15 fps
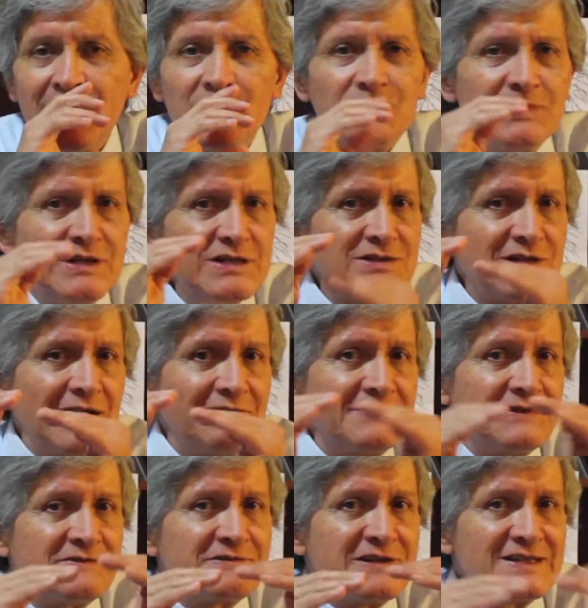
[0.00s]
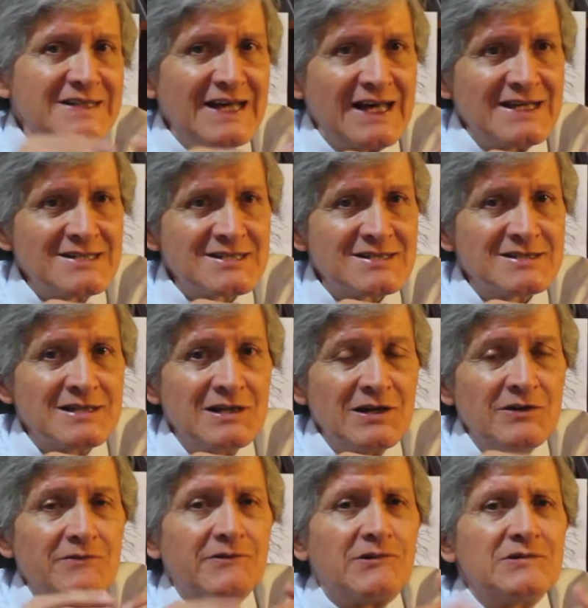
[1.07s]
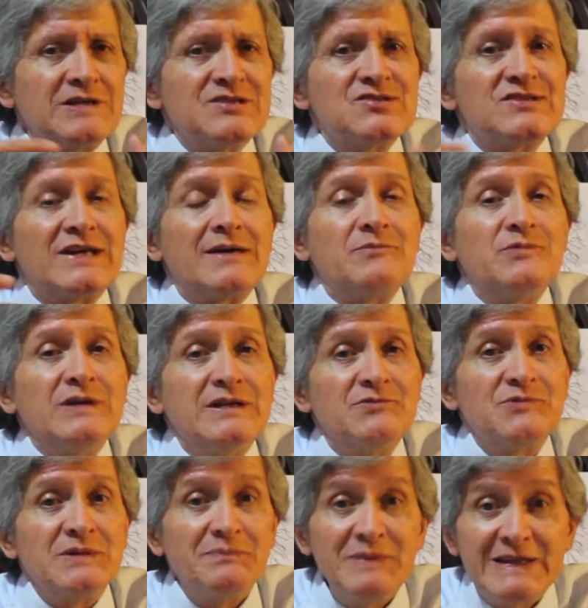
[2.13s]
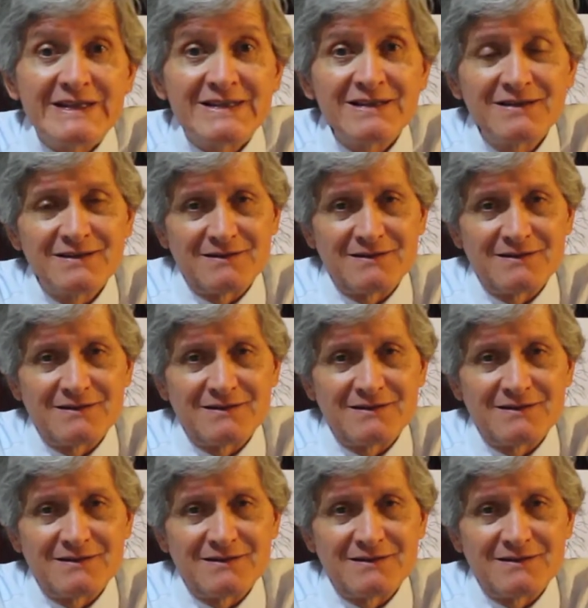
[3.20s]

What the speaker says: we need to have different tasks for each time we repeat